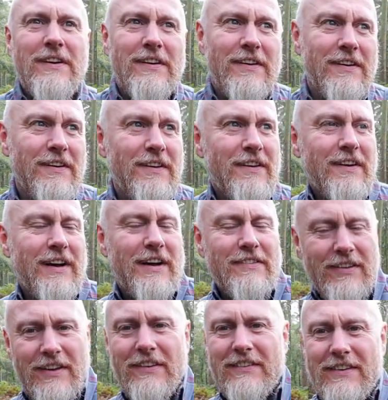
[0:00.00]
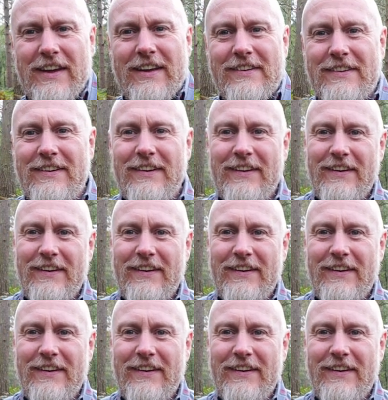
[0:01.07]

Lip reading: I think I did.